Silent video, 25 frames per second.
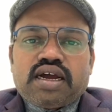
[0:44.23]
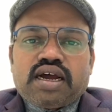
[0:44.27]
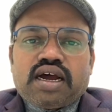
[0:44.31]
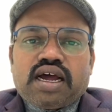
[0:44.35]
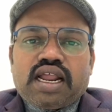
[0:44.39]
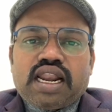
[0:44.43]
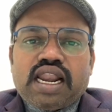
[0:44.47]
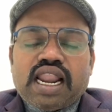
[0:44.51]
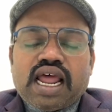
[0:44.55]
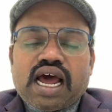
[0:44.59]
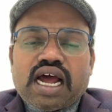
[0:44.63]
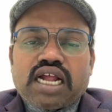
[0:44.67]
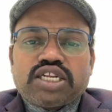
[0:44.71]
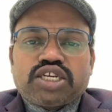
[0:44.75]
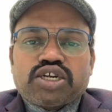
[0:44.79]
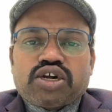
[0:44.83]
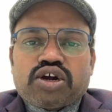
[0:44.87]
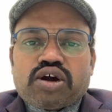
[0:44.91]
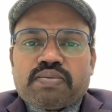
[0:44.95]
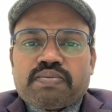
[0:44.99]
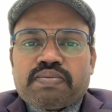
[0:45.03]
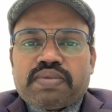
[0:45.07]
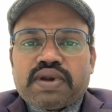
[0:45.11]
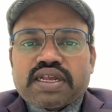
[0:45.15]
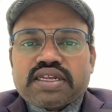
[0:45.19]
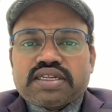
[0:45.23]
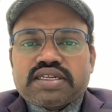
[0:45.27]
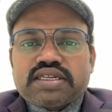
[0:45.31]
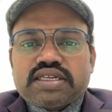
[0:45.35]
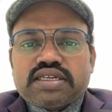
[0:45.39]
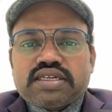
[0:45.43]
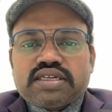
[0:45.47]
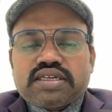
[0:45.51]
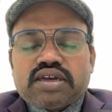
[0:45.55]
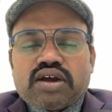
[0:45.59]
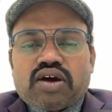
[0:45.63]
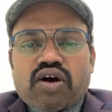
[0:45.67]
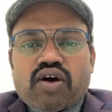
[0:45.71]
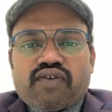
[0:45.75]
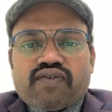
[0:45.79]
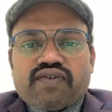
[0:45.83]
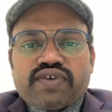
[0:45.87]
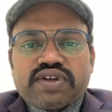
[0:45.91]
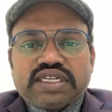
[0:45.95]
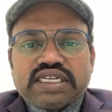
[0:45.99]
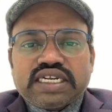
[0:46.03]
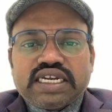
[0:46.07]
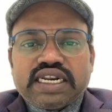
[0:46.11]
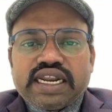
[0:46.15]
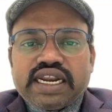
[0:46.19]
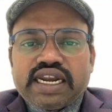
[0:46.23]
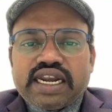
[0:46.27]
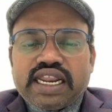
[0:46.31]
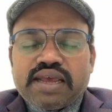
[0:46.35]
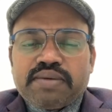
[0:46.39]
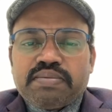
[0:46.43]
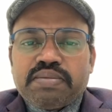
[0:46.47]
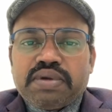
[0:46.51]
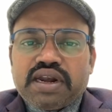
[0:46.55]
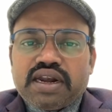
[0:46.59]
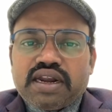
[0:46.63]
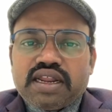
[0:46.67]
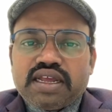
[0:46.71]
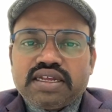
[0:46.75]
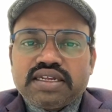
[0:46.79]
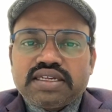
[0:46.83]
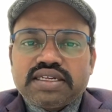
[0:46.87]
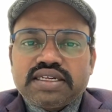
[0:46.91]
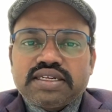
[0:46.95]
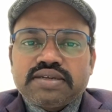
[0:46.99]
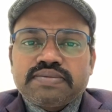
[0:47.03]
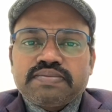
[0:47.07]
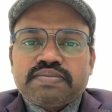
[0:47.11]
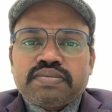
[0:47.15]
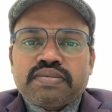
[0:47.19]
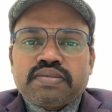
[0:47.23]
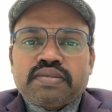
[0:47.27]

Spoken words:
a large complex office grade A buildings,